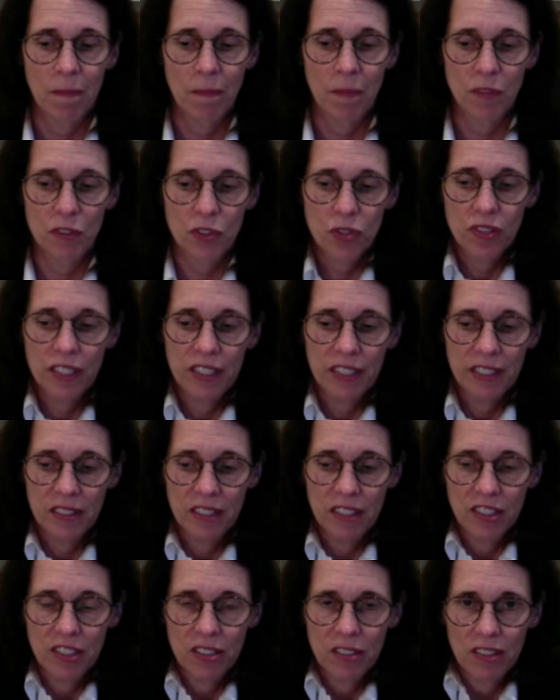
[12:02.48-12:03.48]
treat
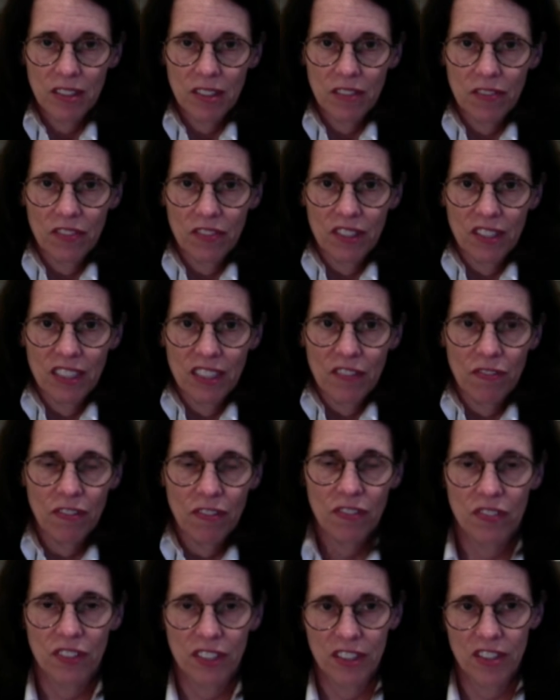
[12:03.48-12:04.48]
because of the need for
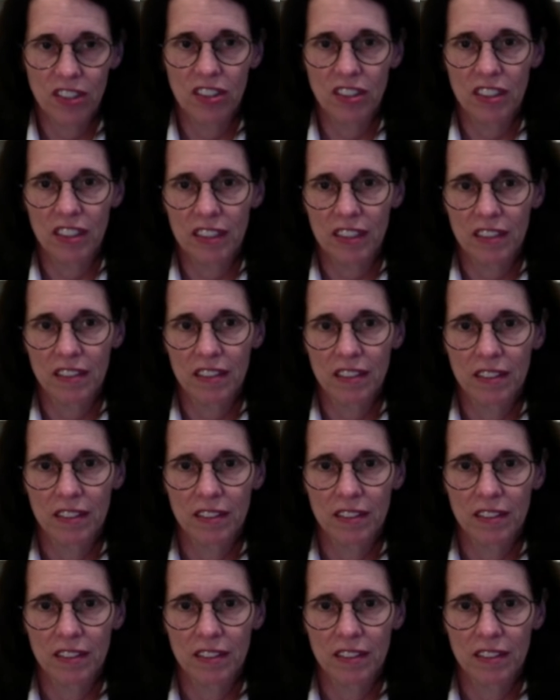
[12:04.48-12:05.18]
finger sticks.